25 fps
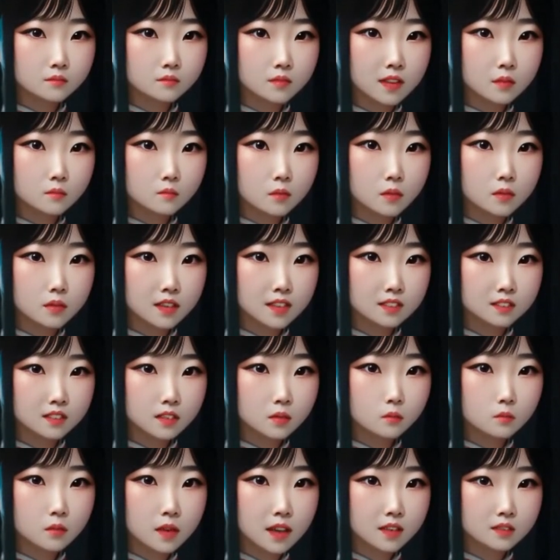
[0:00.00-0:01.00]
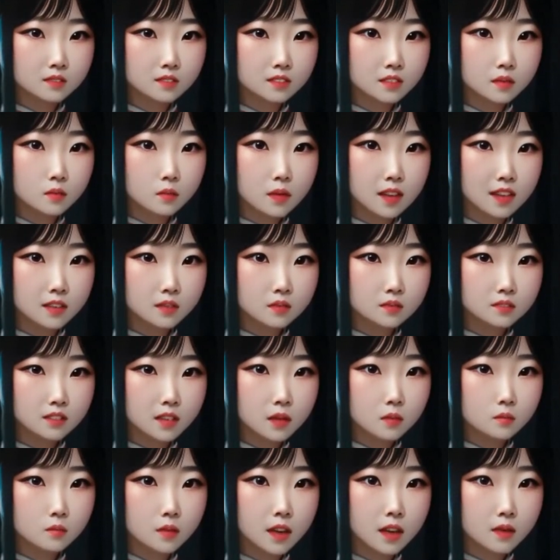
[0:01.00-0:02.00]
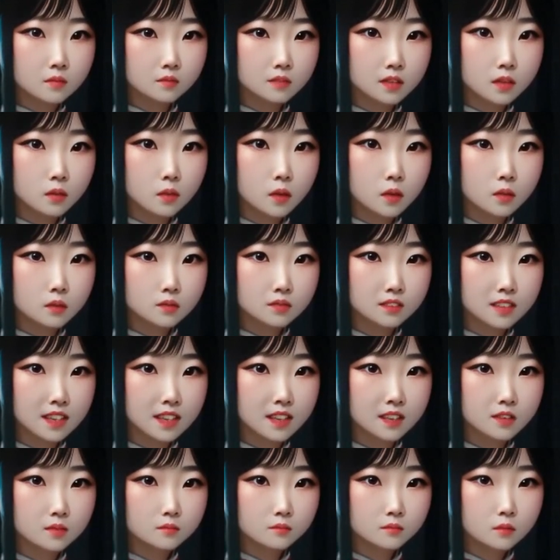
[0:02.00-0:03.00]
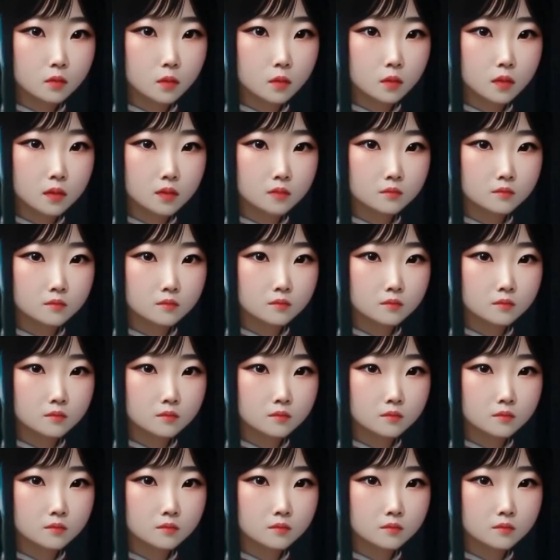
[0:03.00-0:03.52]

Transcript: Amelia's curiosity led her to a locked door on the second floor.